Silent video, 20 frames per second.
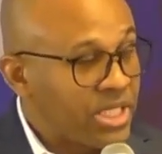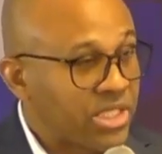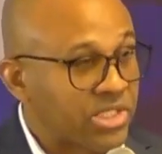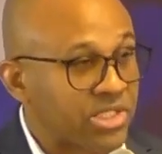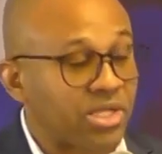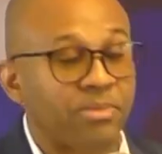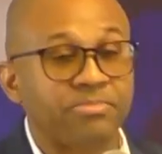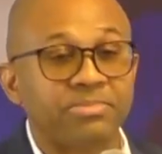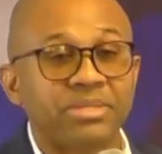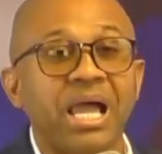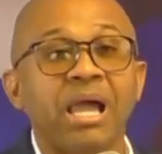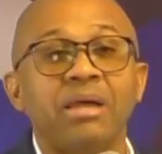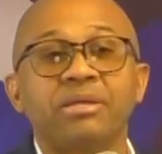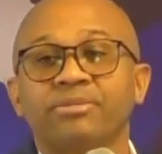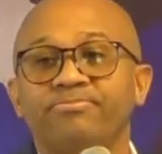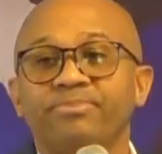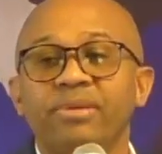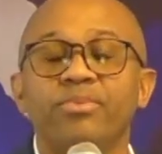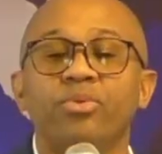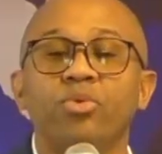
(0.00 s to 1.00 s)

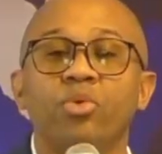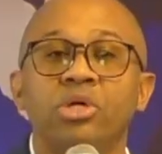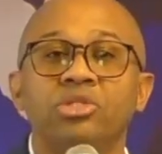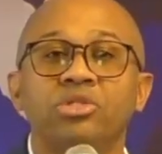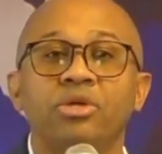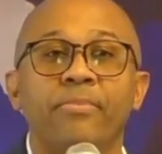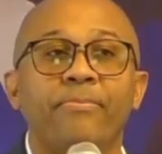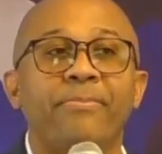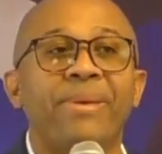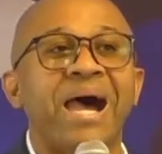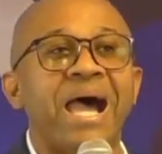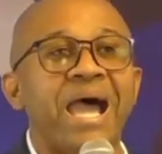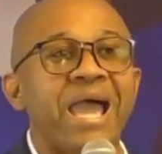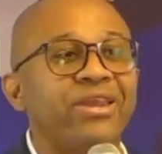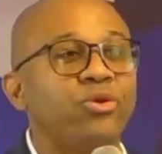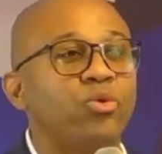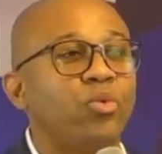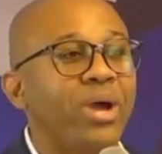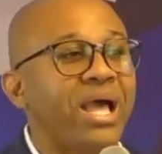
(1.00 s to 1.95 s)
Sometimes people want to bind